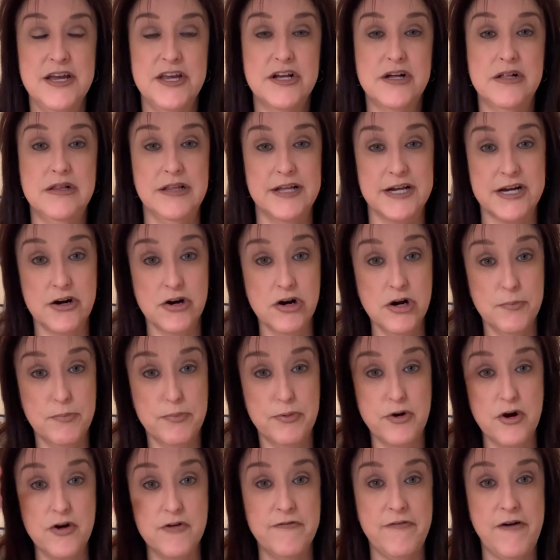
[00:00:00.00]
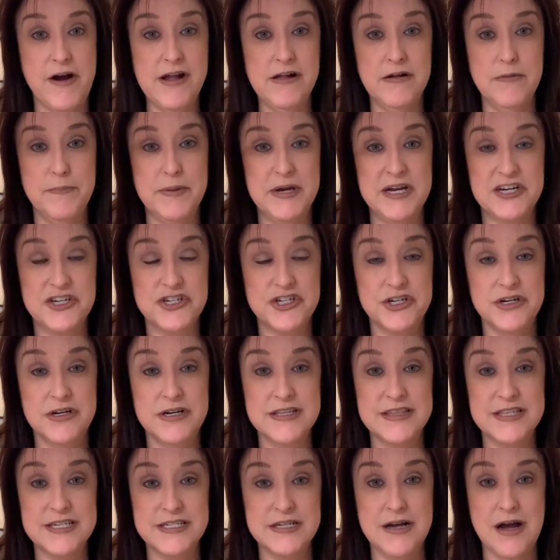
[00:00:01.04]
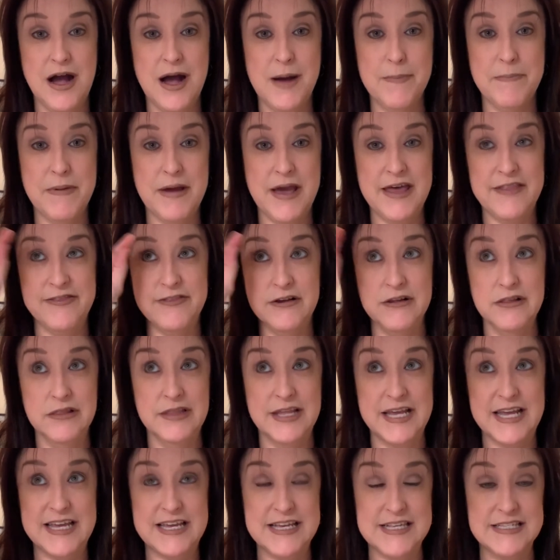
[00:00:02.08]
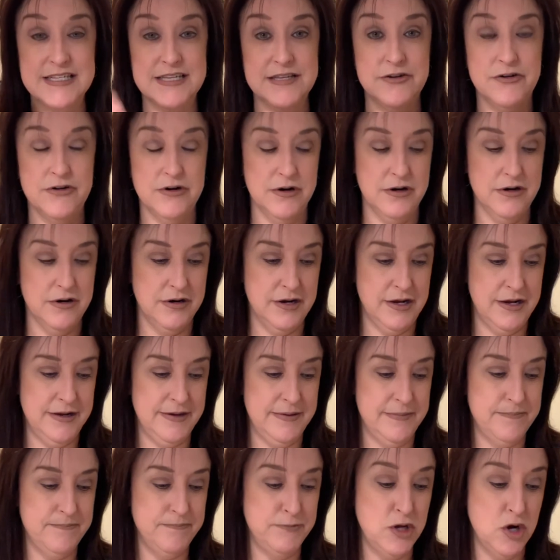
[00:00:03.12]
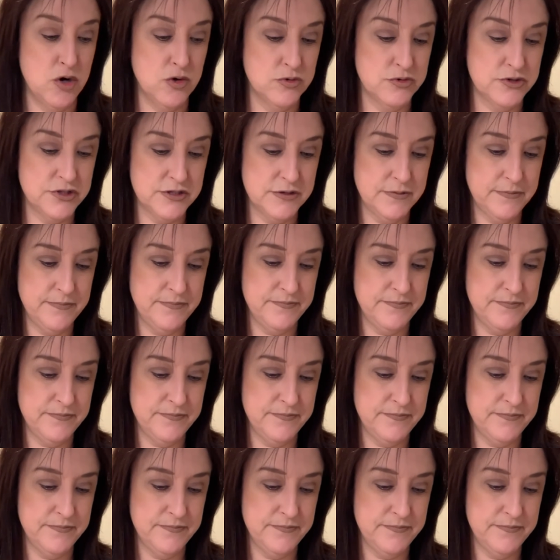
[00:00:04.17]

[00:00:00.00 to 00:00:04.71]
click her profile picture at the top, and the link is in her um, notes.